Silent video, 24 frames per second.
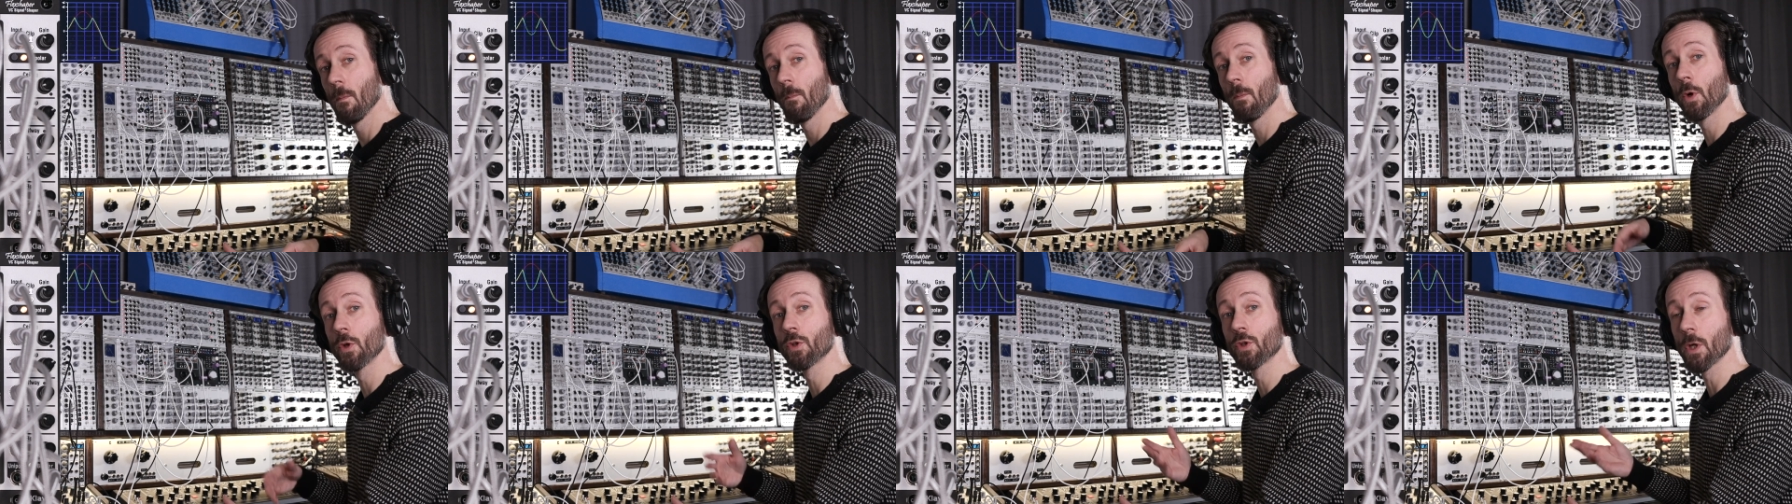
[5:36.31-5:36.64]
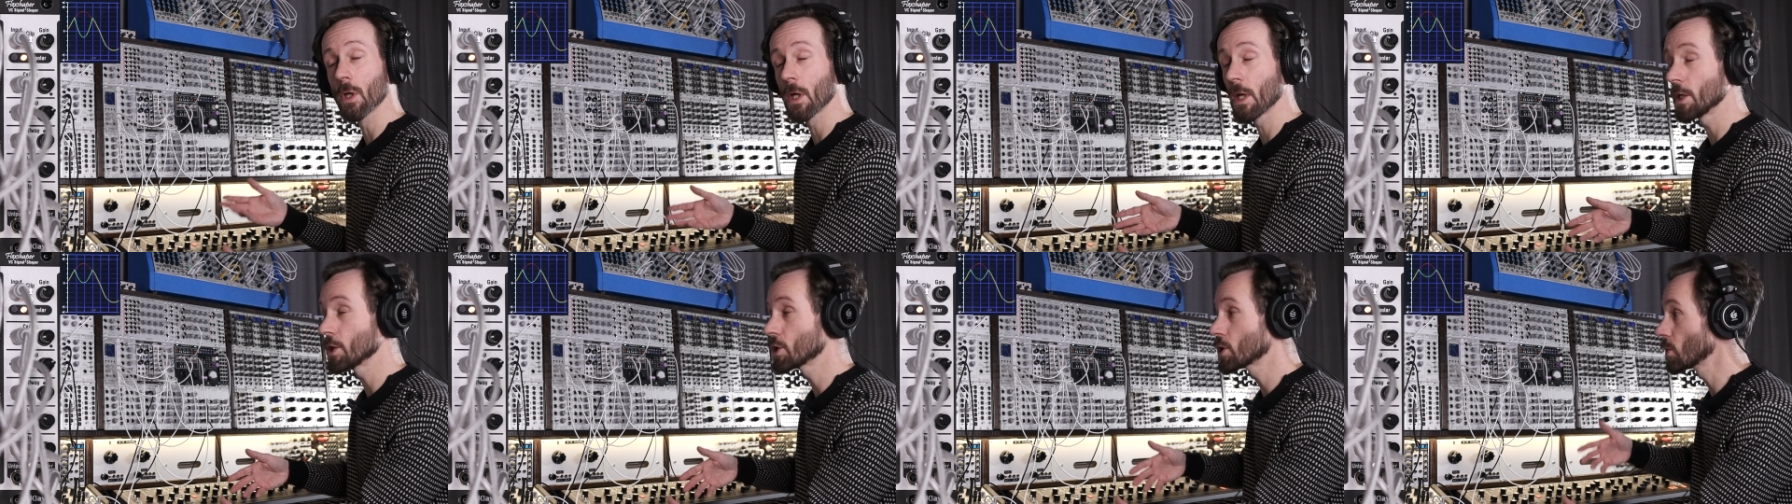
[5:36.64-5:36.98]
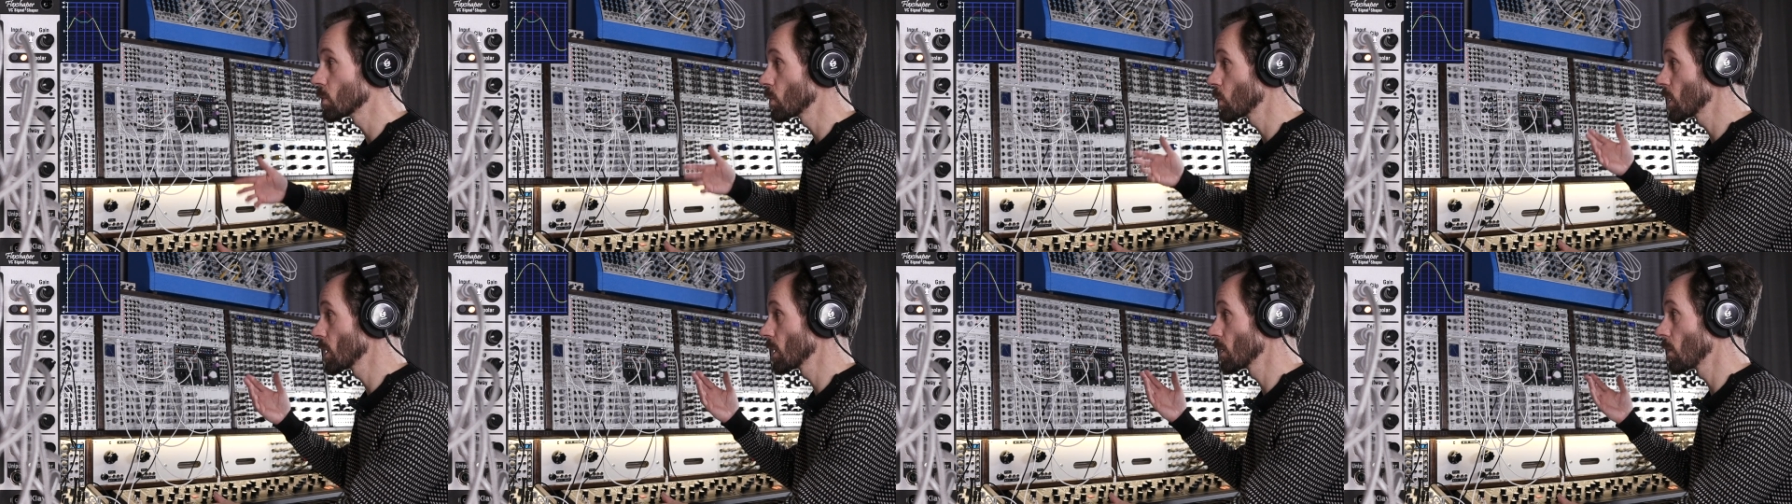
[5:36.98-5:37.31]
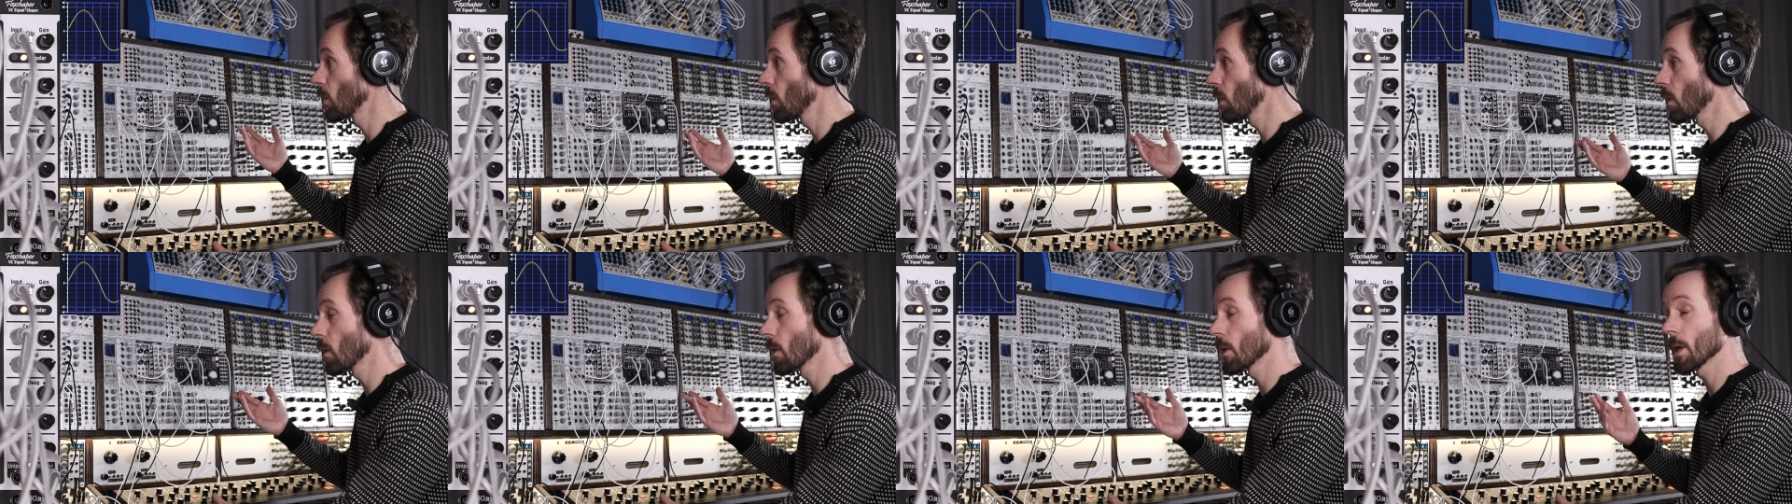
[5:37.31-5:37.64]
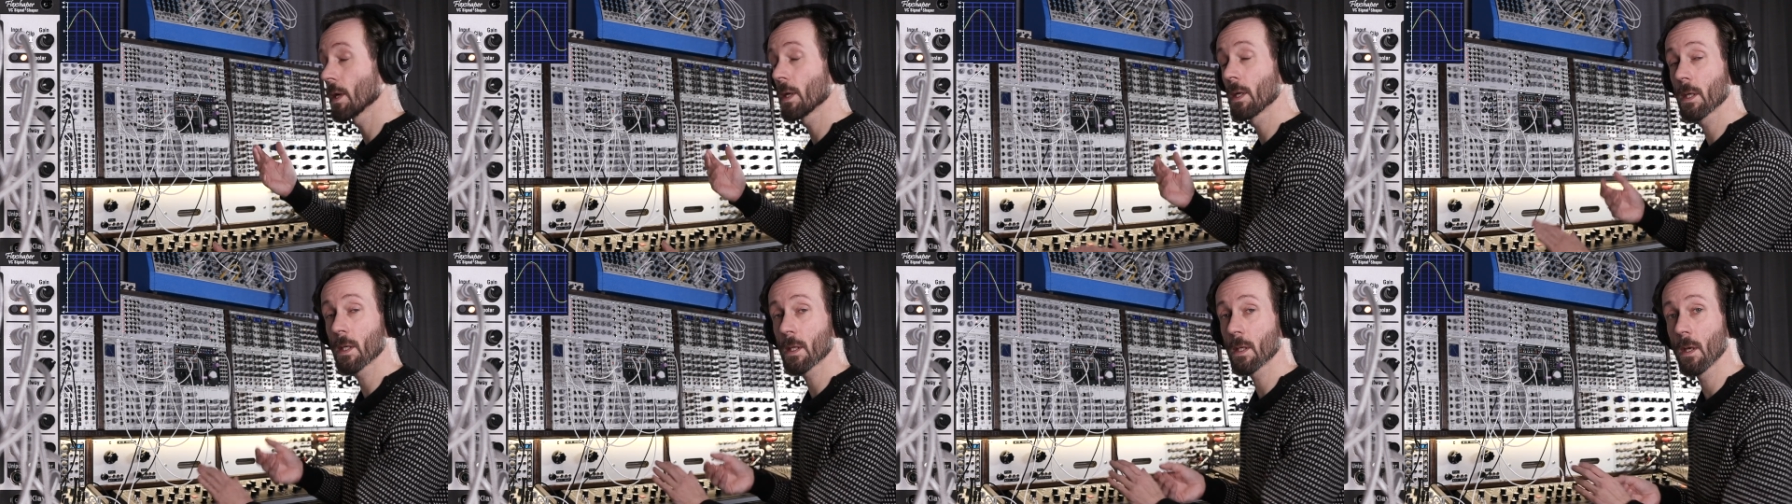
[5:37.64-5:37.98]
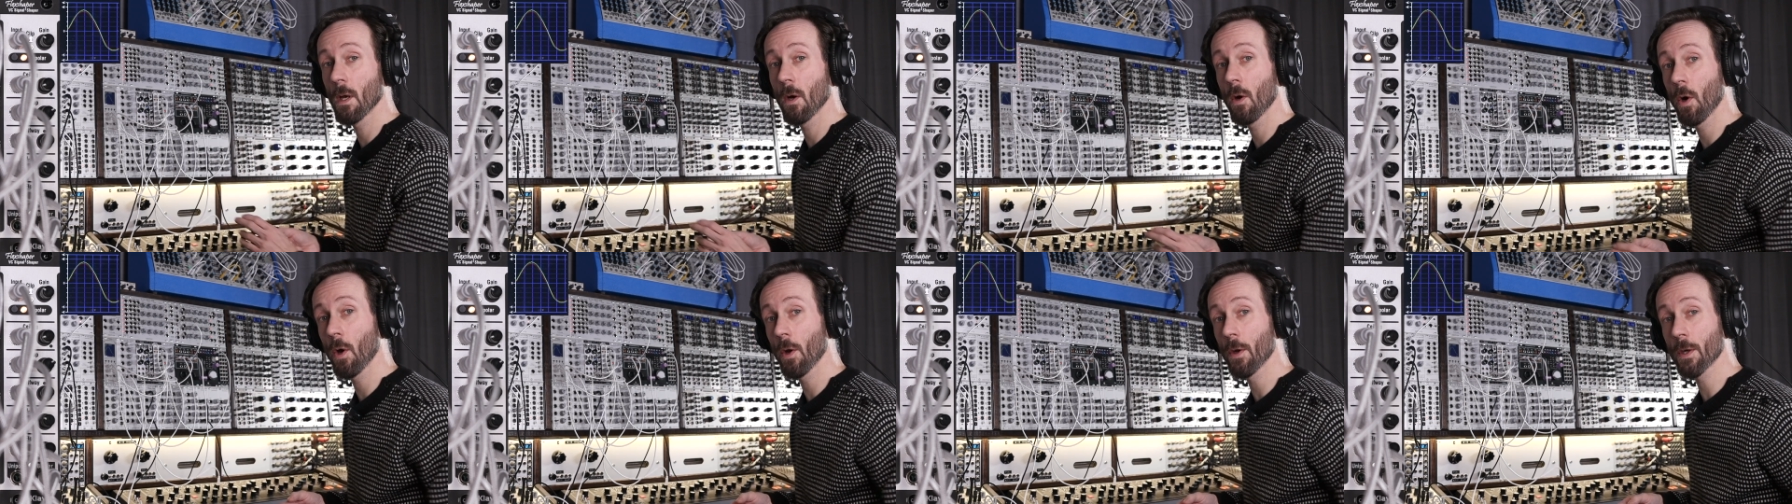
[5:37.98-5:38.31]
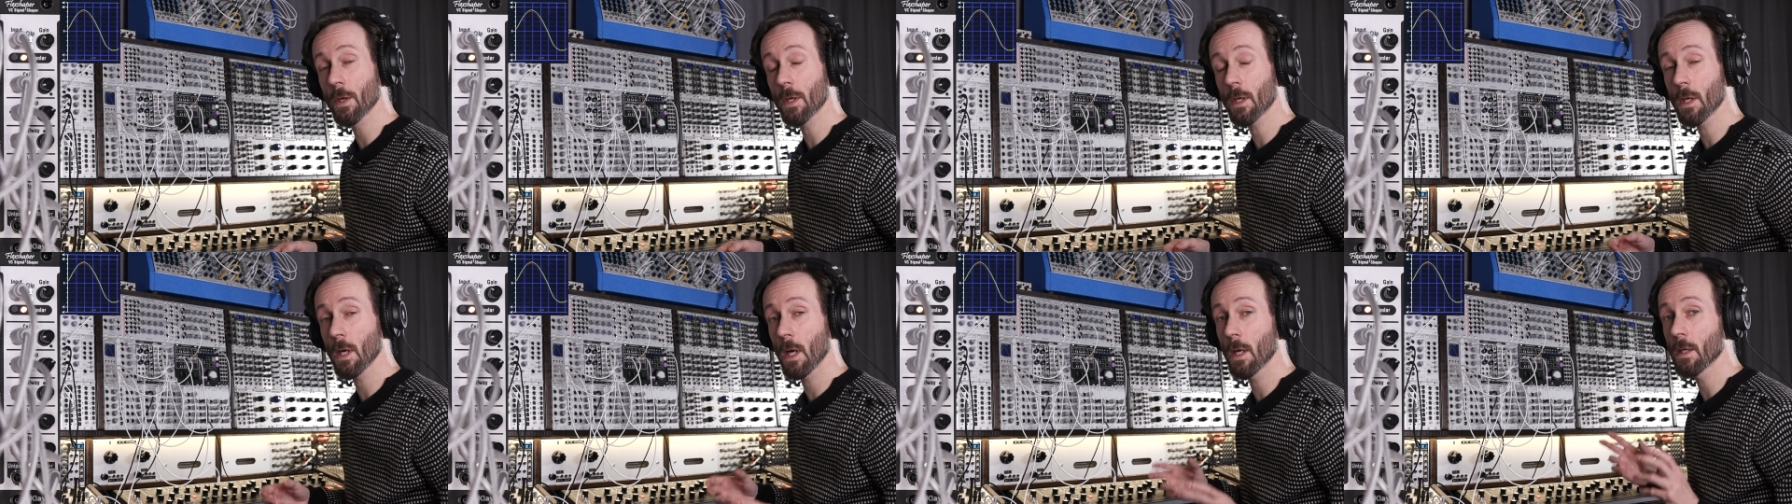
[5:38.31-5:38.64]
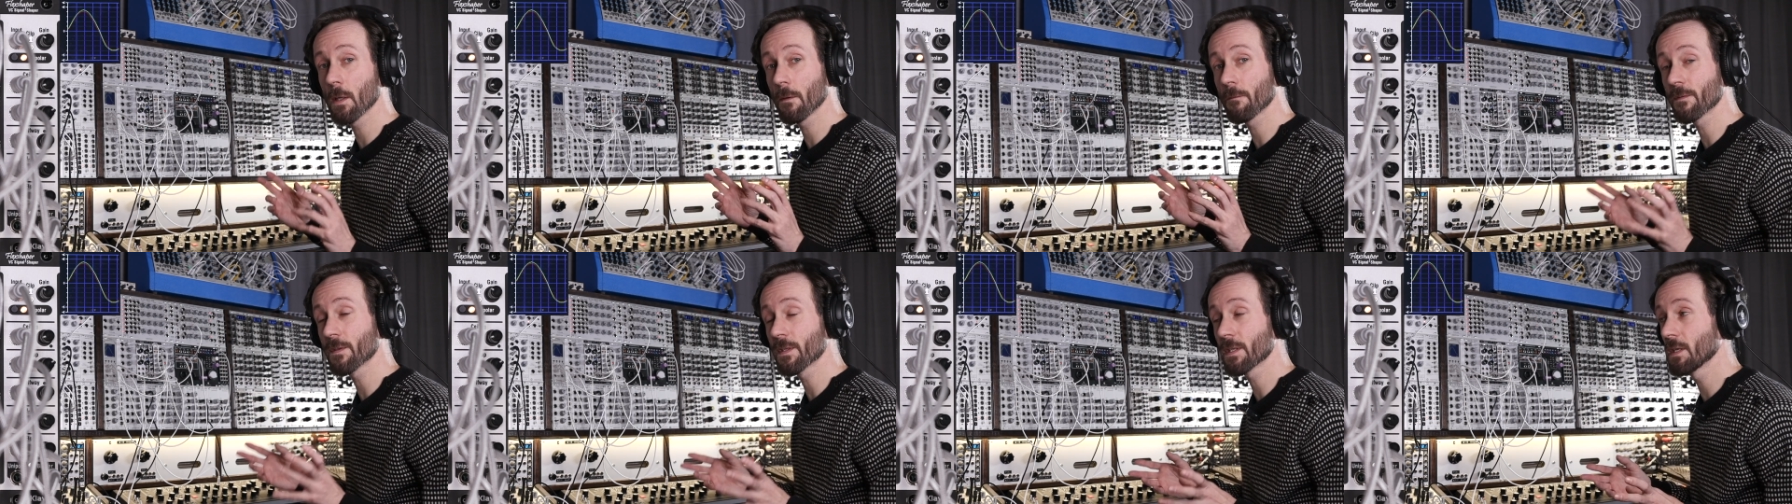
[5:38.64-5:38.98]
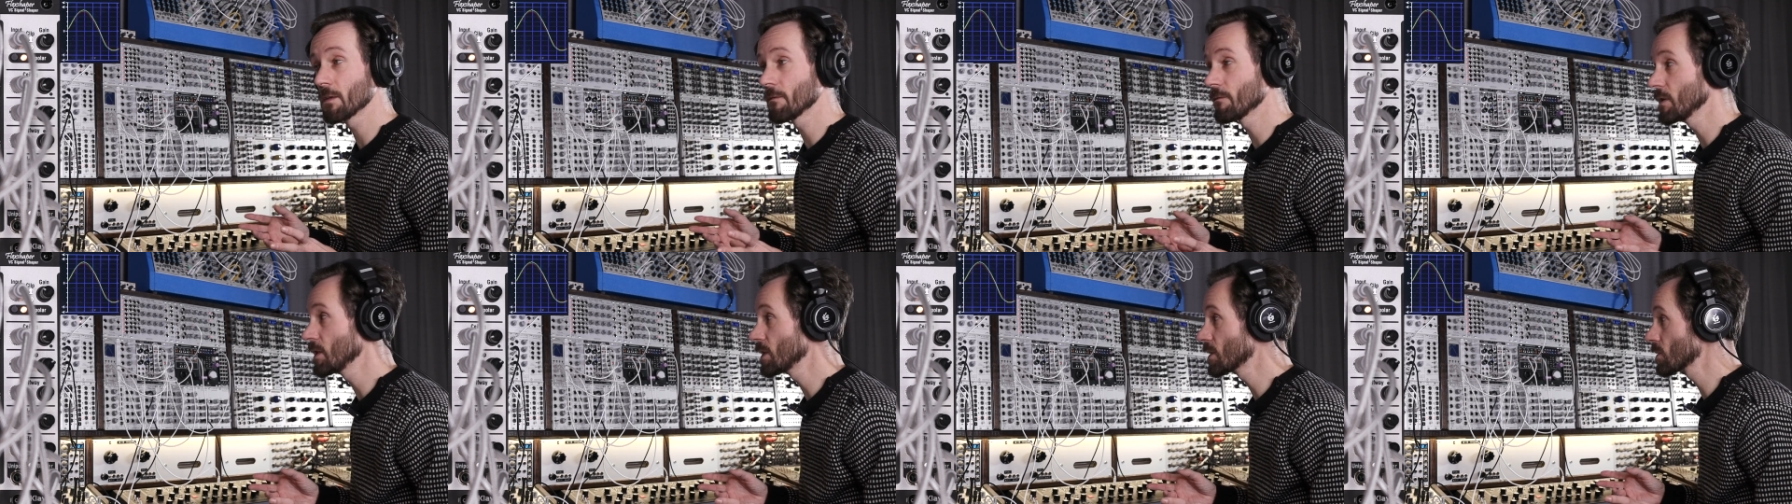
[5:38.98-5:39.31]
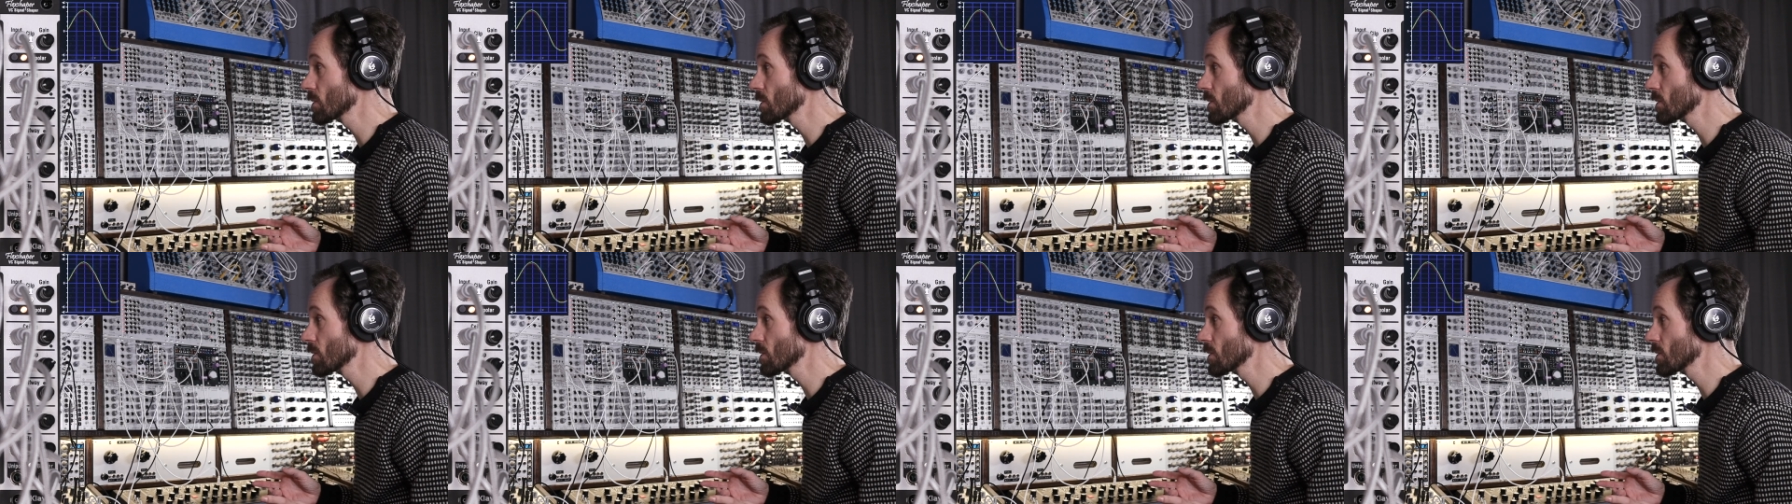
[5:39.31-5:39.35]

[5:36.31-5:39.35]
modulation wheel or any other kind of CV